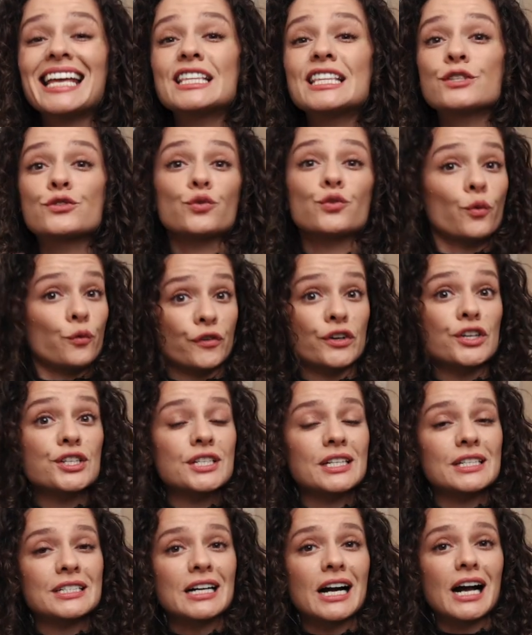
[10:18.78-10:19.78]
it's so
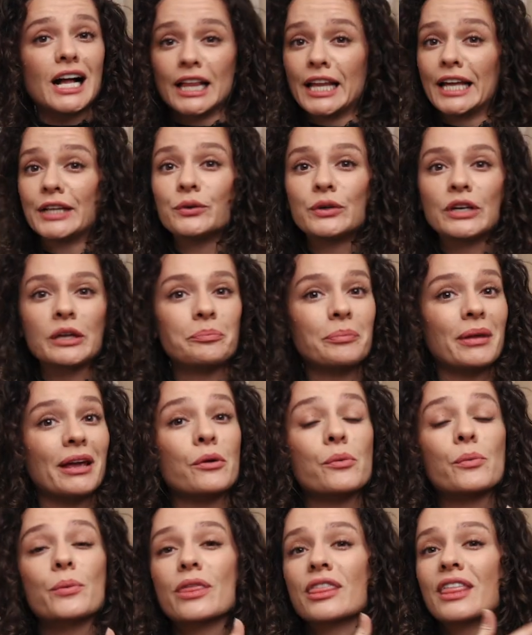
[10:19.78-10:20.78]
versatile and you can
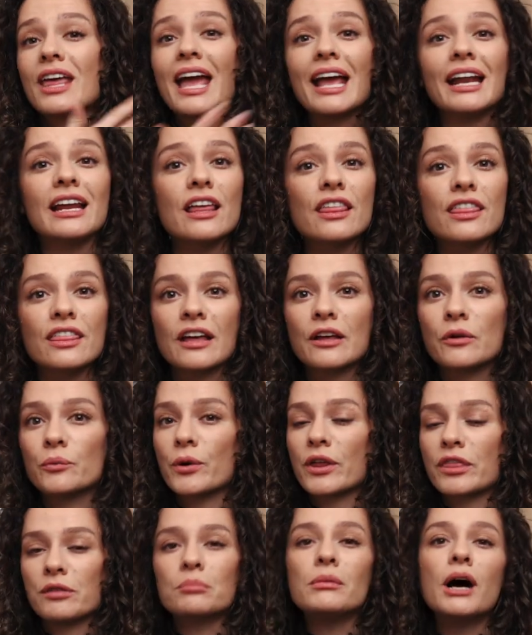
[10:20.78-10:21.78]
pair it with anything,
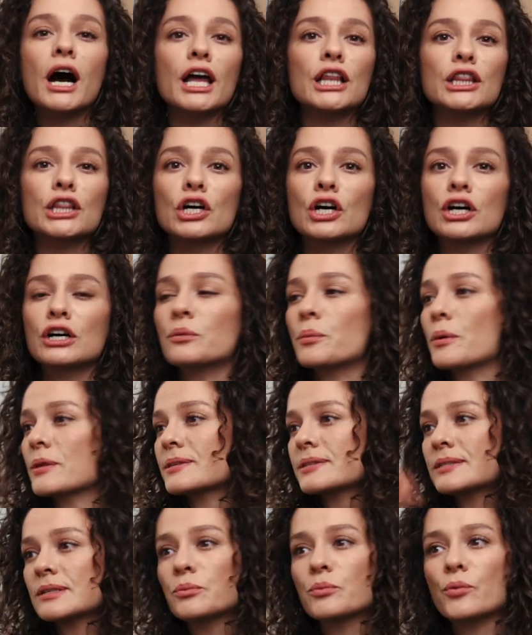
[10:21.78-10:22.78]
with my look,
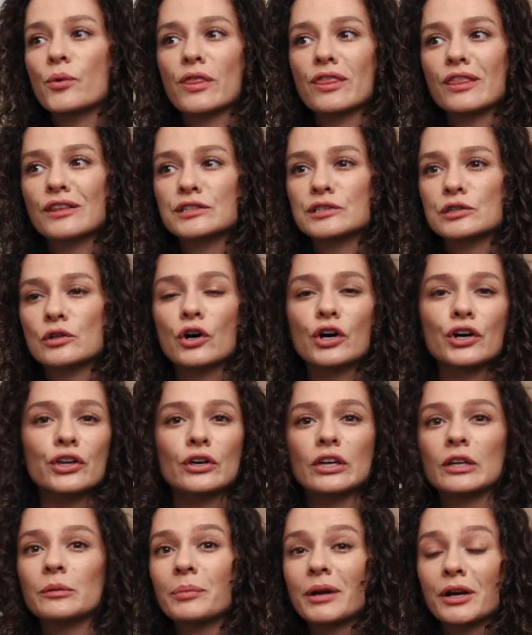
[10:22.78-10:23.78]
with someone's look.
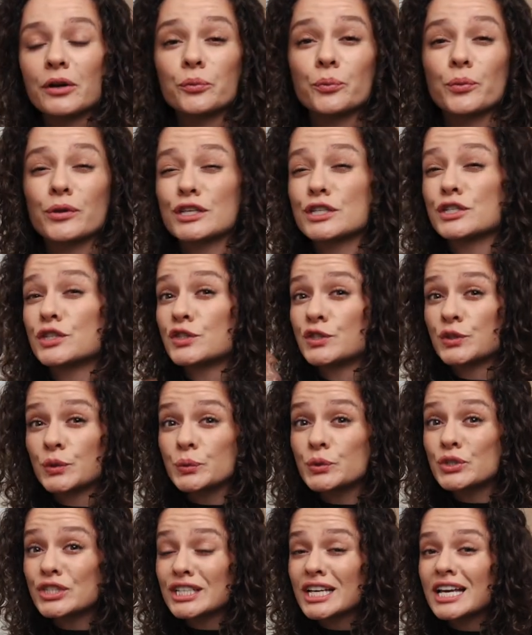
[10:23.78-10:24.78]
You can pair it with a
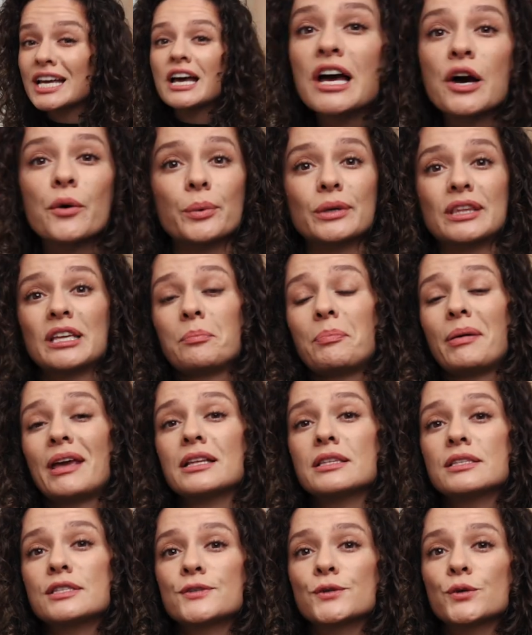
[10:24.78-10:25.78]
suit, with a
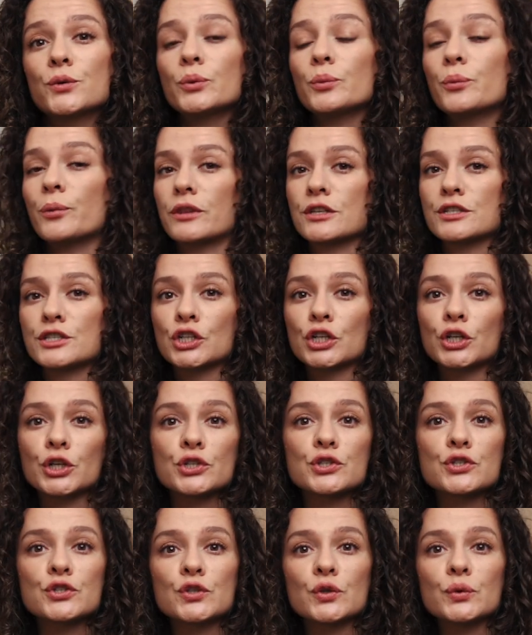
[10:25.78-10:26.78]
pantsuit, with a
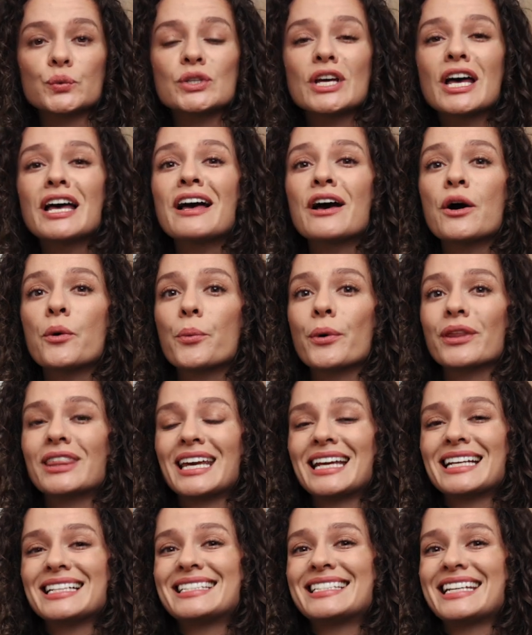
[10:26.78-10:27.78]
skirt suit, with
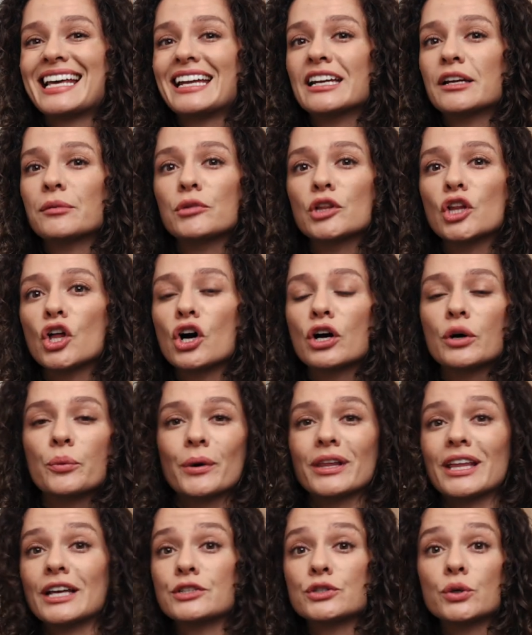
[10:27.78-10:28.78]
a denim look,
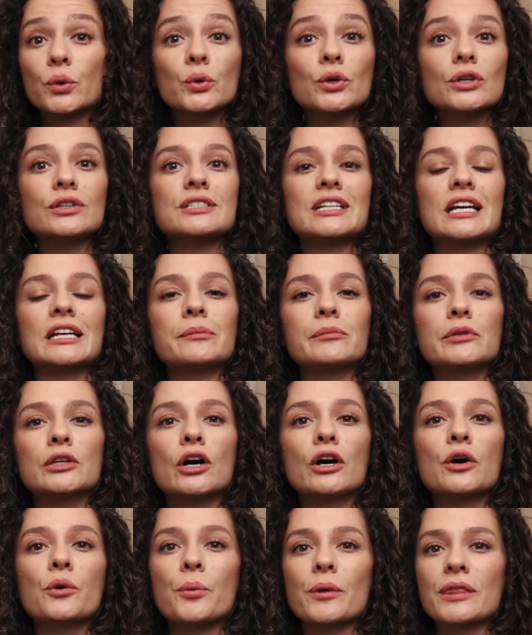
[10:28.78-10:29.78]
with a total denim
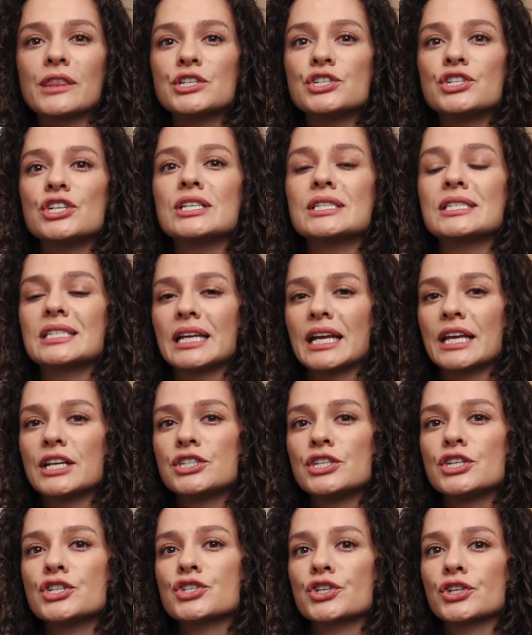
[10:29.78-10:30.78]
look, with jeans and a
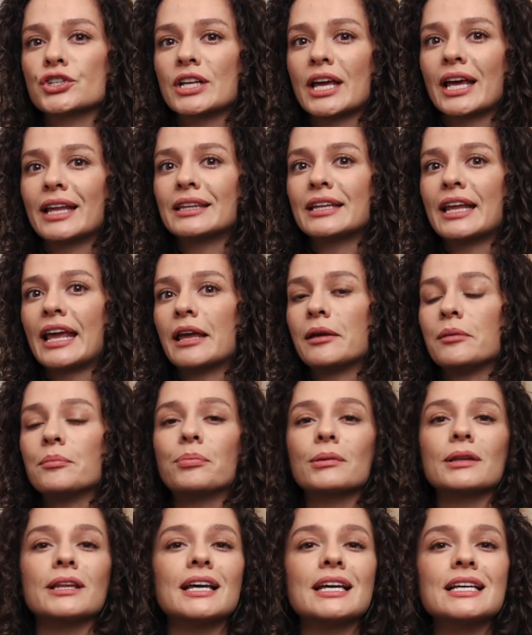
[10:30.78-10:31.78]
t-shirt and a
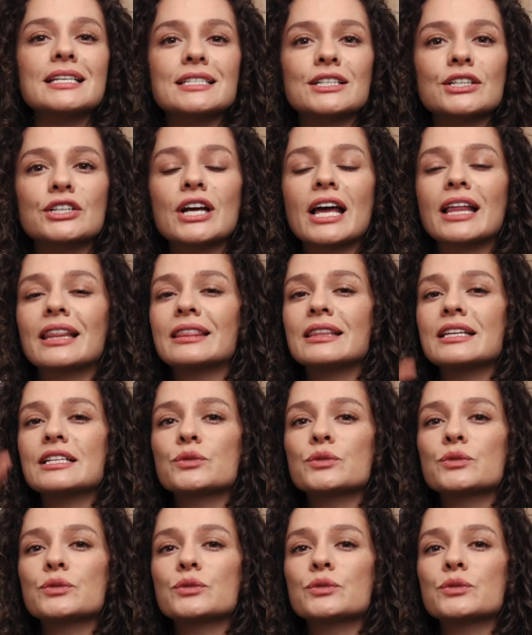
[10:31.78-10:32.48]
blazer, and